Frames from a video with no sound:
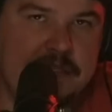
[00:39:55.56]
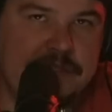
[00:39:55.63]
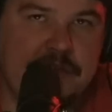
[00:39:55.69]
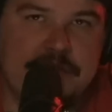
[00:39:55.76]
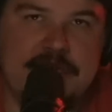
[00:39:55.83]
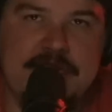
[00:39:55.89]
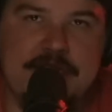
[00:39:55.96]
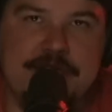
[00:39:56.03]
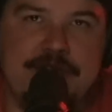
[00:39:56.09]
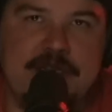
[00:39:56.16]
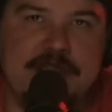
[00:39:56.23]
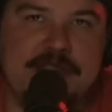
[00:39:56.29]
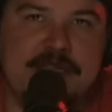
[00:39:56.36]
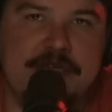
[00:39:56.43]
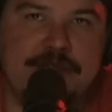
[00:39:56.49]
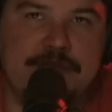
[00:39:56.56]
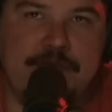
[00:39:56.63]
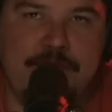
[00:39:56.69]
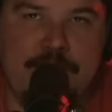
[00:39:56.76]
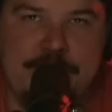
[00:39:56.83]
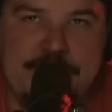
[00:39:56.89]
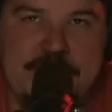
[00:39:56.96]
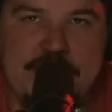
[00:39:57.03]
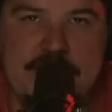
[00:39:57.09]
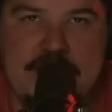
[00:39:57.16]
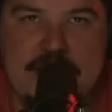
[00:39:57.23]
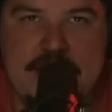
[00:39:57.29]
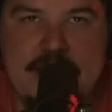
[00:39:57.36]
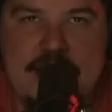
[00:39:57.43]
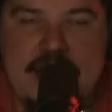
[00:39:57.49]
assaulting a transsexual woman,
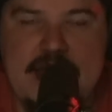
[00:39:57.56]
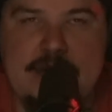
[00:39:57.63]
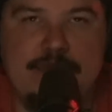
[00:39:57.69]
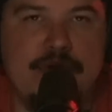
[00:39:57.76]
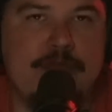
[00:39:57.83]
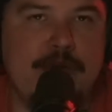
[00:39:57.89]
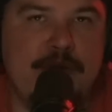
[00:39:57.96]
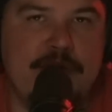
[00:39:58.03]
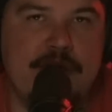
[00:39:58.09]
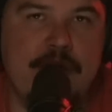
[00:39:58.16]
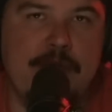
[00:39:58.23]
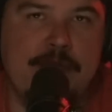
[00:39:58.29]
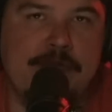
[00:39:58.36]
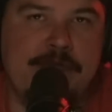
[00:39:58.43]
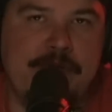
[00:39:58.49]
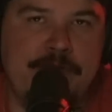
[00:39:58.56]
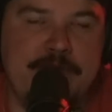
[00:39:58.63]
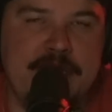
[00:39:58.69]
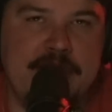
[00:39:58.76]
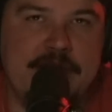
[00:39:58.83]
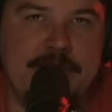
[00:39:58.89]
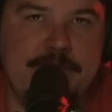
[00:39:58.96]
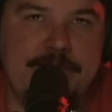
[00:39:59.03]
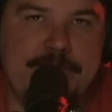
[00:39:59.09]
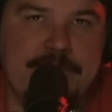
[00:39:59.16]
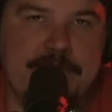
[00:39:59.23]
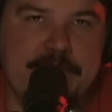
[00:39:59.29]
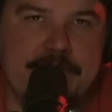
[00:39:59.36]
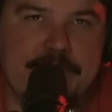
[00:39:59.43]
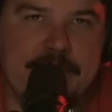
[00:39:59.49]
and promoting homophobia.
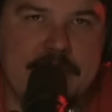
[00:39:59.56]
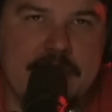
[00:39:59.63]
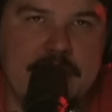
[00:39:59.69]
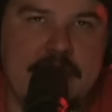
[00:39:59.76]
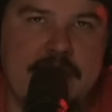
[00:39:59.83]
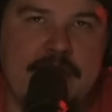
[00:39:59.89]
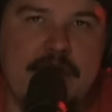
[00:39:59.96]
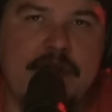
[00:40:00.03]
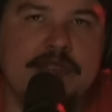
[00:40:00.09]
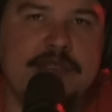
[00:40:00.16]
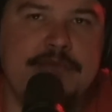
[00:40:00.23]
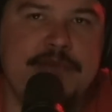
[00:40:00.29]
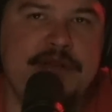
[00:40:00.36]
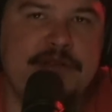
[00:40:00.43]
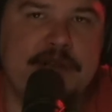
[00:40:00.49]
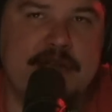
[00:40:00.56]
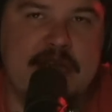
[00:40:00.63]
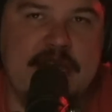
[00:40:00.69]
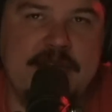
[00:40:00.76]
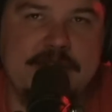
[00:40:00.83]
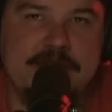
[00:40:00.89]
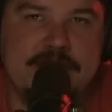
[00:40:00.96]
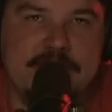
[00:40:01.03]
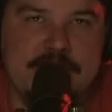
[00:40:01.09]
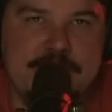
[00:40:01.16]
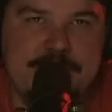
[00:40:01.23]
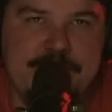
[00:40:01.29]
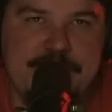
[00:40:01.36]
In the Altamira case,